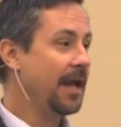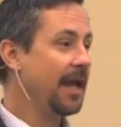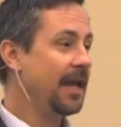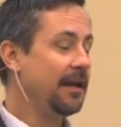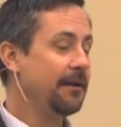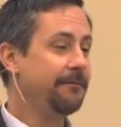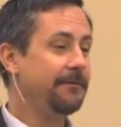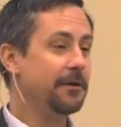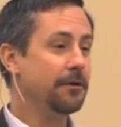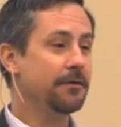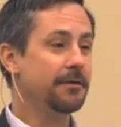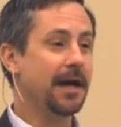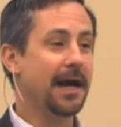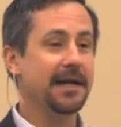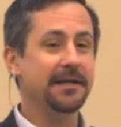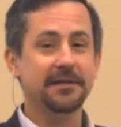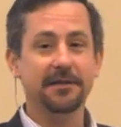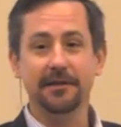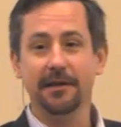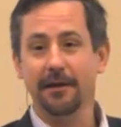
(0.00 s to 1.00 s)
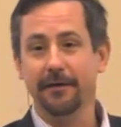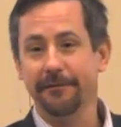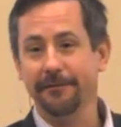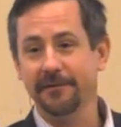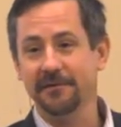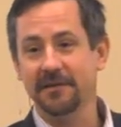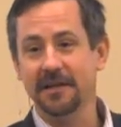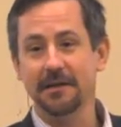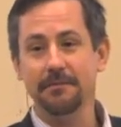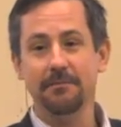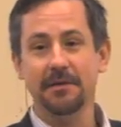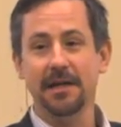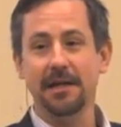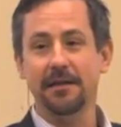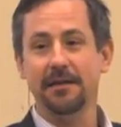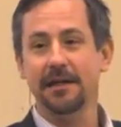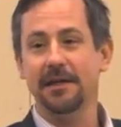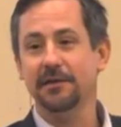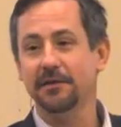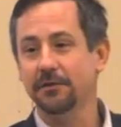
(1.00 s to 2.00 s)
And if you're nice enough, send
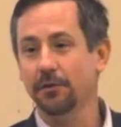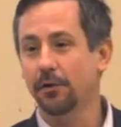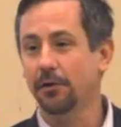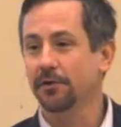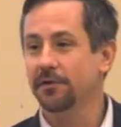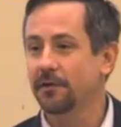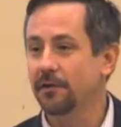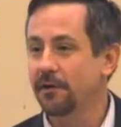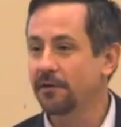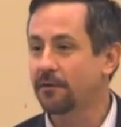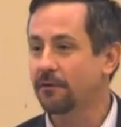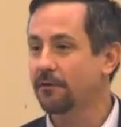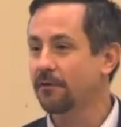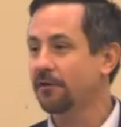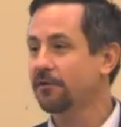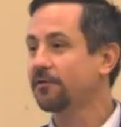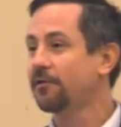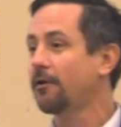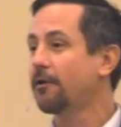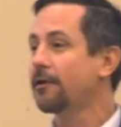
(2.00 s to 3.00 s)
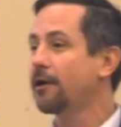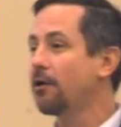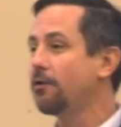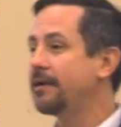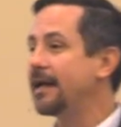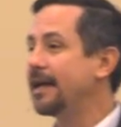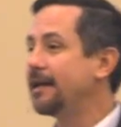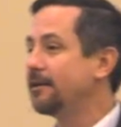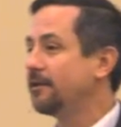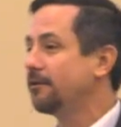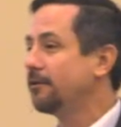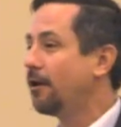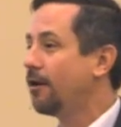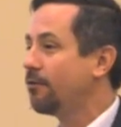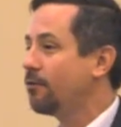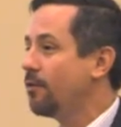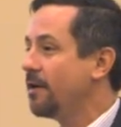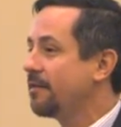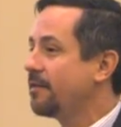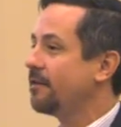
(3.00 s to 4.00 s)
me the soil series or the SSURGO data
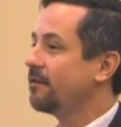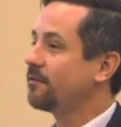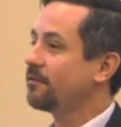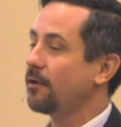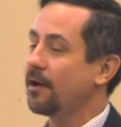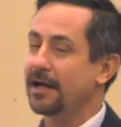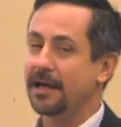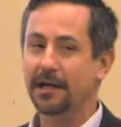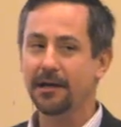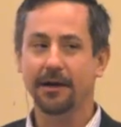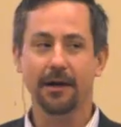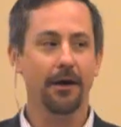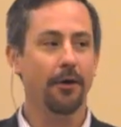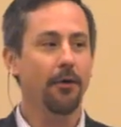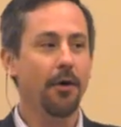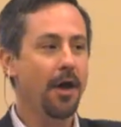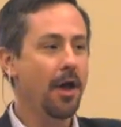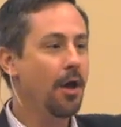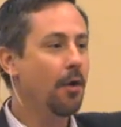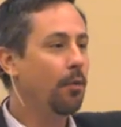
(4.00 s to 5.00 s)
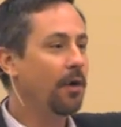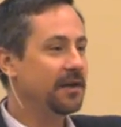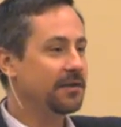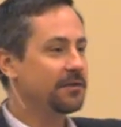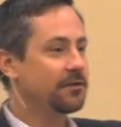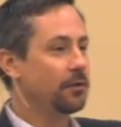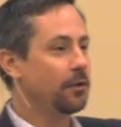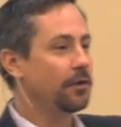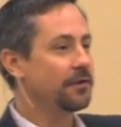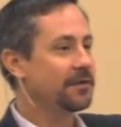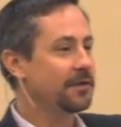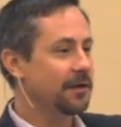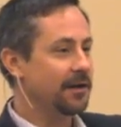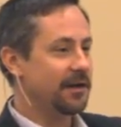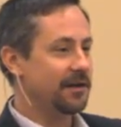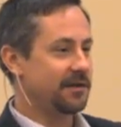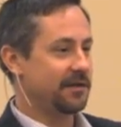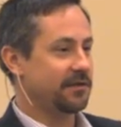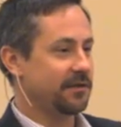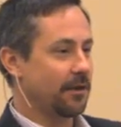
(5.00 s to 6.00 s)
along with it so I can know what soil
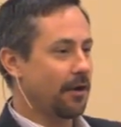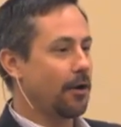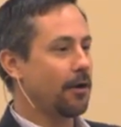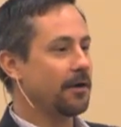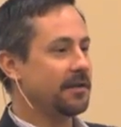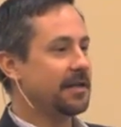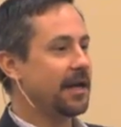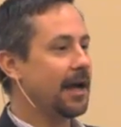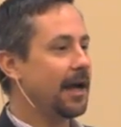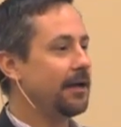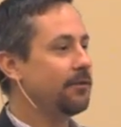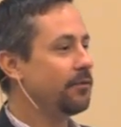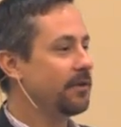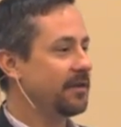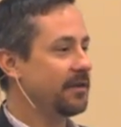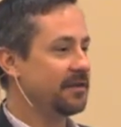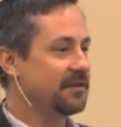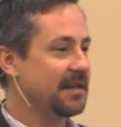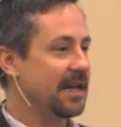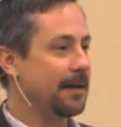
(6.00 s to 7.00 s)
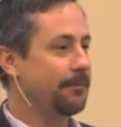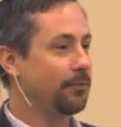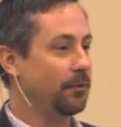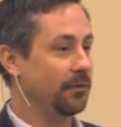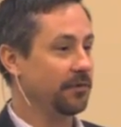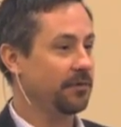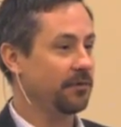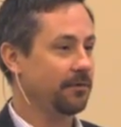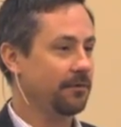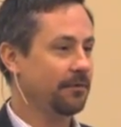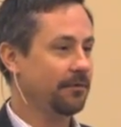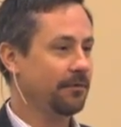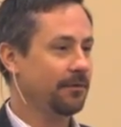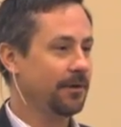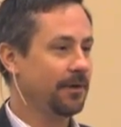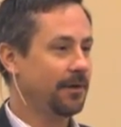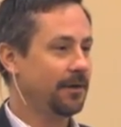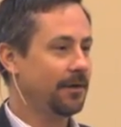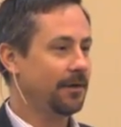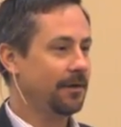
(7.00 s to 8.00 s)
series are tied with the samples.
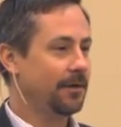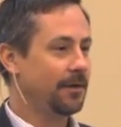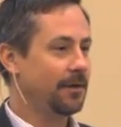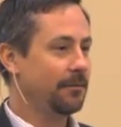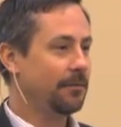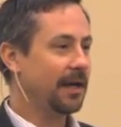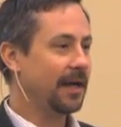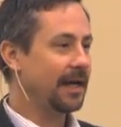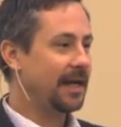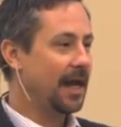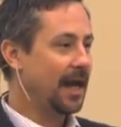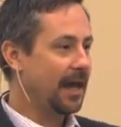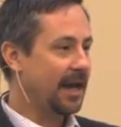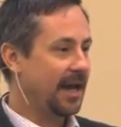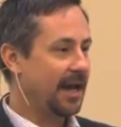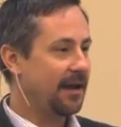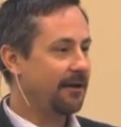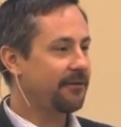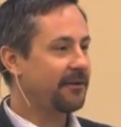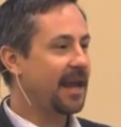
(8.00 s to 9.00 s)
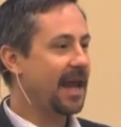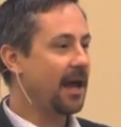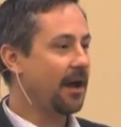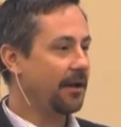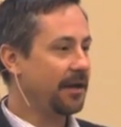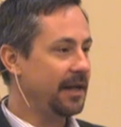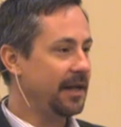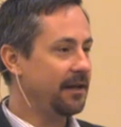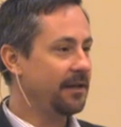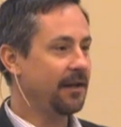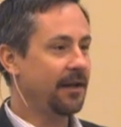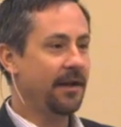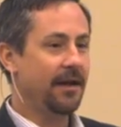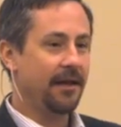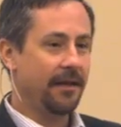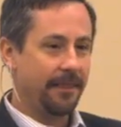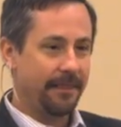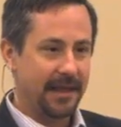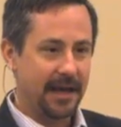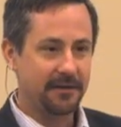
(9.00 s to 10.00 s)
But I gotta have county,
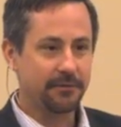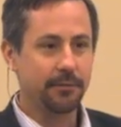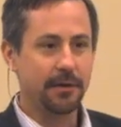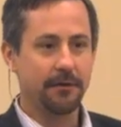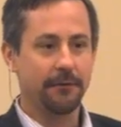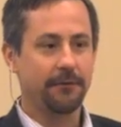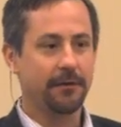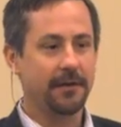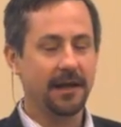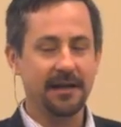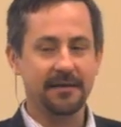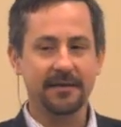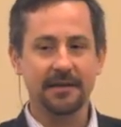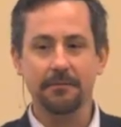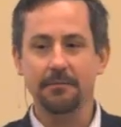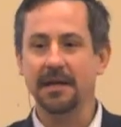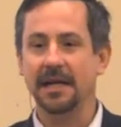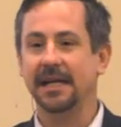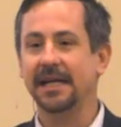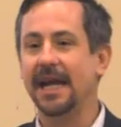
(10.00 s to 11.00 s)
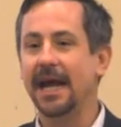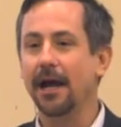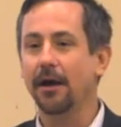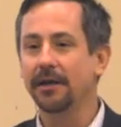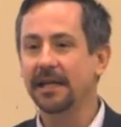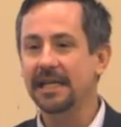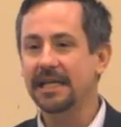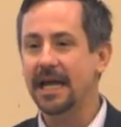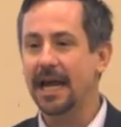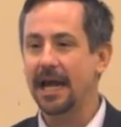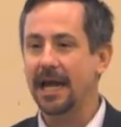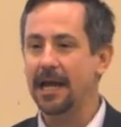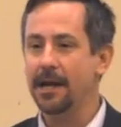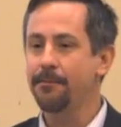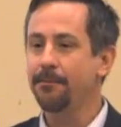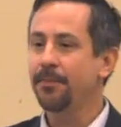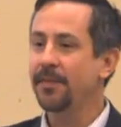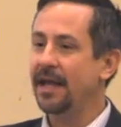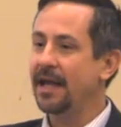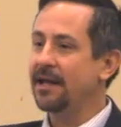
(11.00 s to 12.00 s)
that's me. If they send me a county
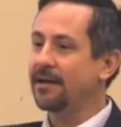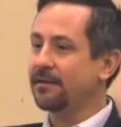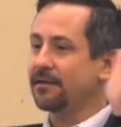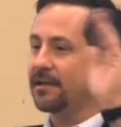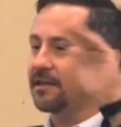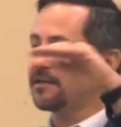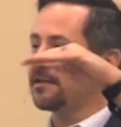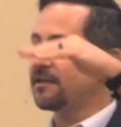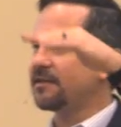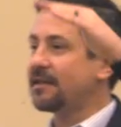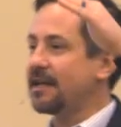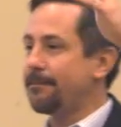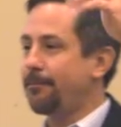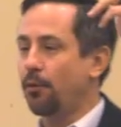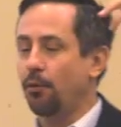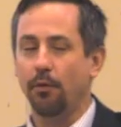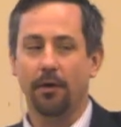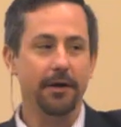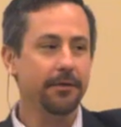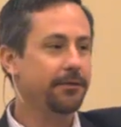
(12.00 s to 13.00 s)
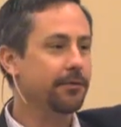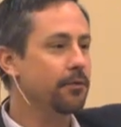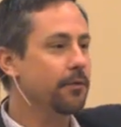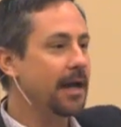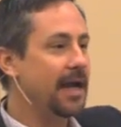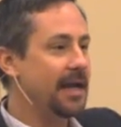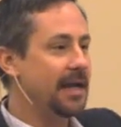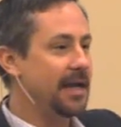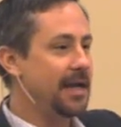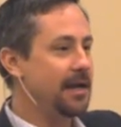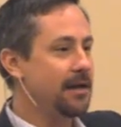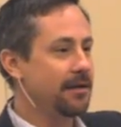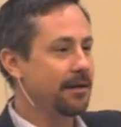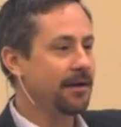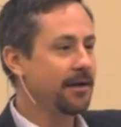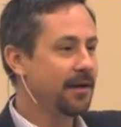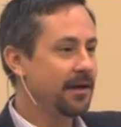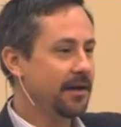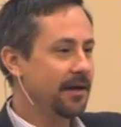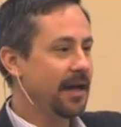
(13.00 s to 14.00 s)
name and a list of sample one through 80
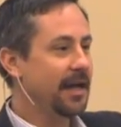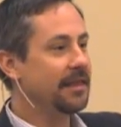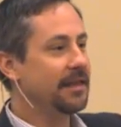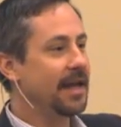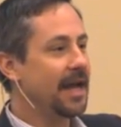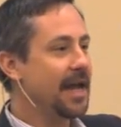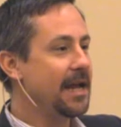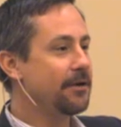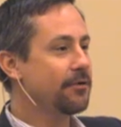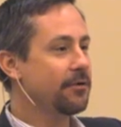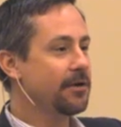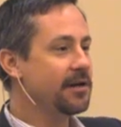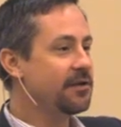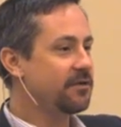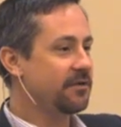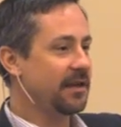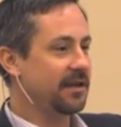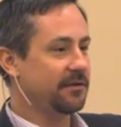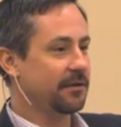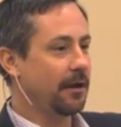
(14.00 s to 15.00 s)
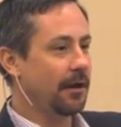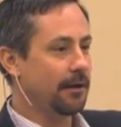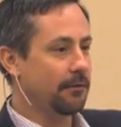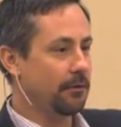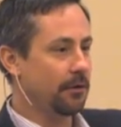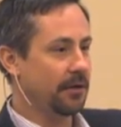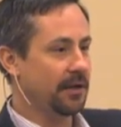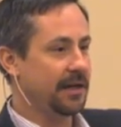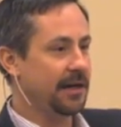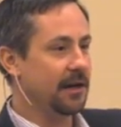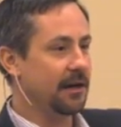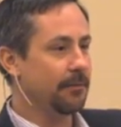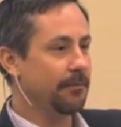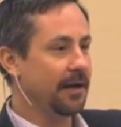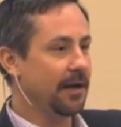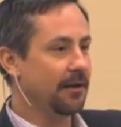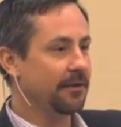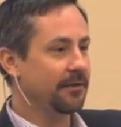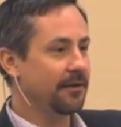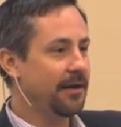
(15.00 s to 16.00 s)
and the acreage, that's all I really care
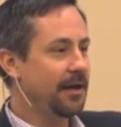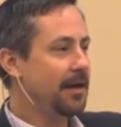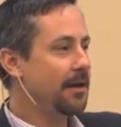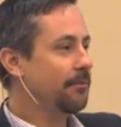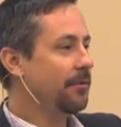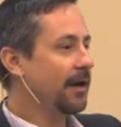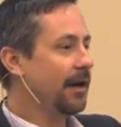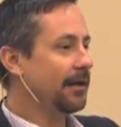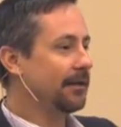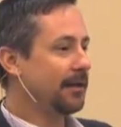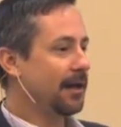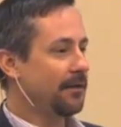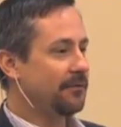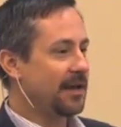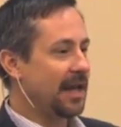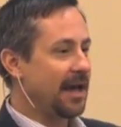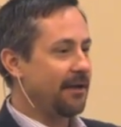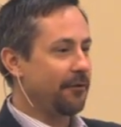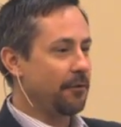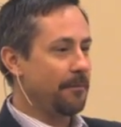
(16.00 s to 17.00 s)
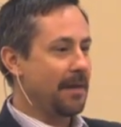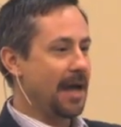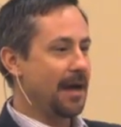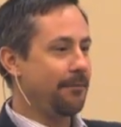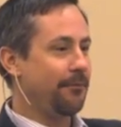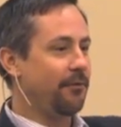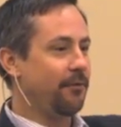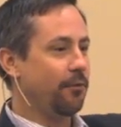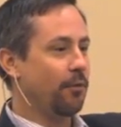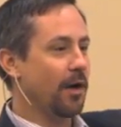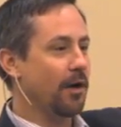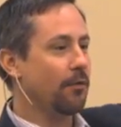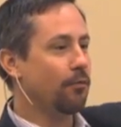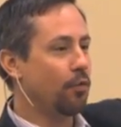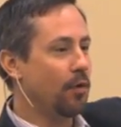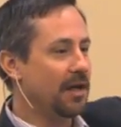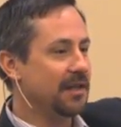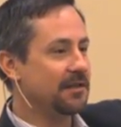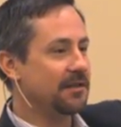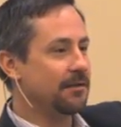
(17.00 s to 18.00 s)
about but I'd love to have a map of where
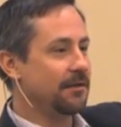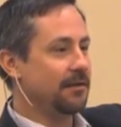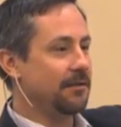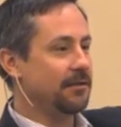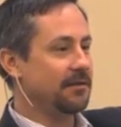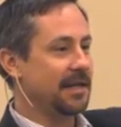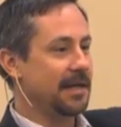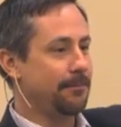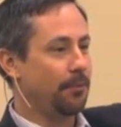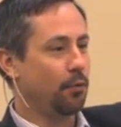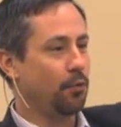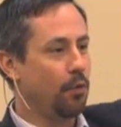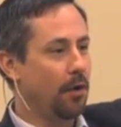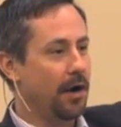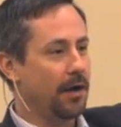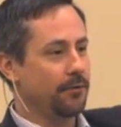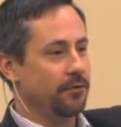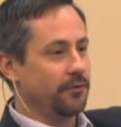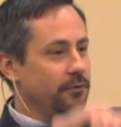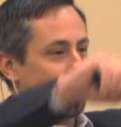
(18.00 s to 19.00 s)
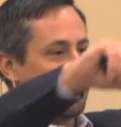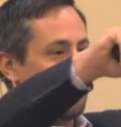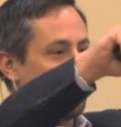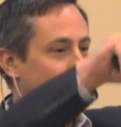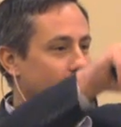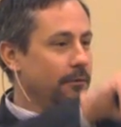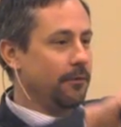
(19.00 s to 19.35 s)
one sample one was re